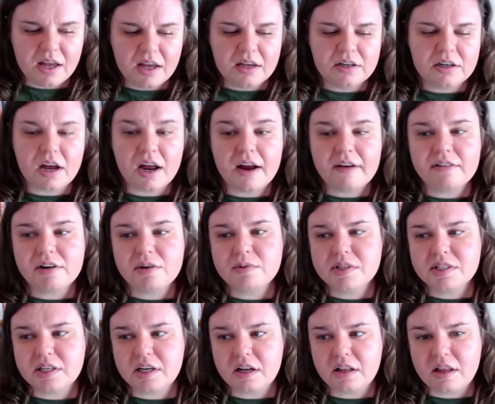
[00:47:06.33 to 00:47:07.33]
Not everyone's
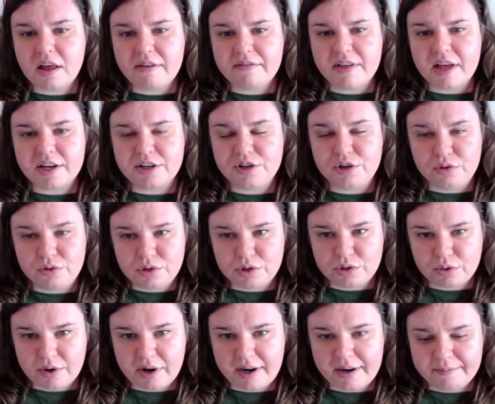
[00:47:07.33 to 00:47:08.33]
going to love that
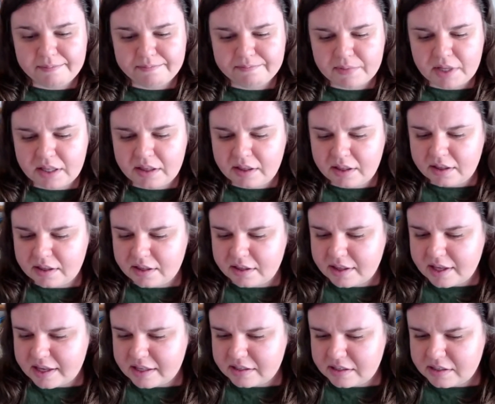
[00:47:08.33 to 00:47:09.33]
2-story. I think
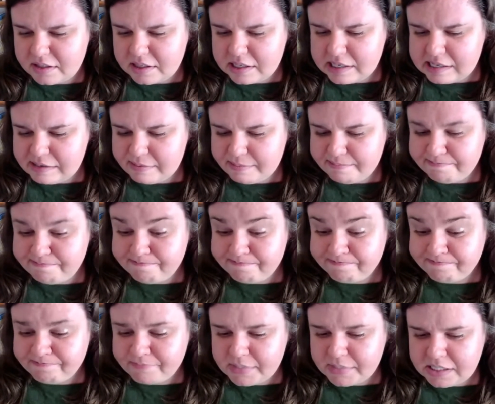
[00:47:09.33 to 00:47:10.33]
that's
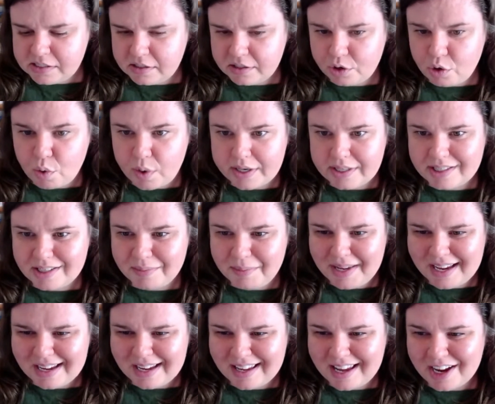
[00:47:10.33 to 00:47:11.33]
going to be
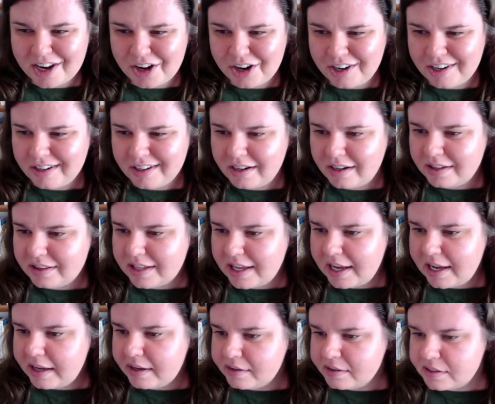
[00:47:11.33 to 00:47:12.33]
a kicker on that
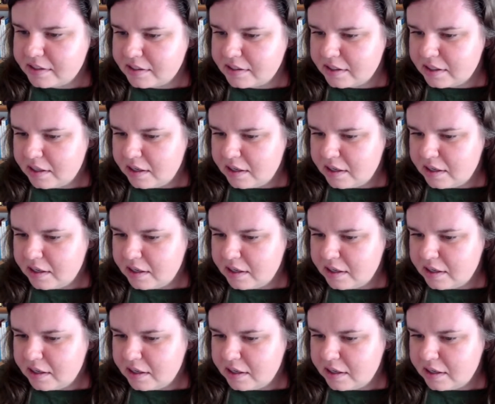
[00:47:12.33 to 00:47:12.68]
house.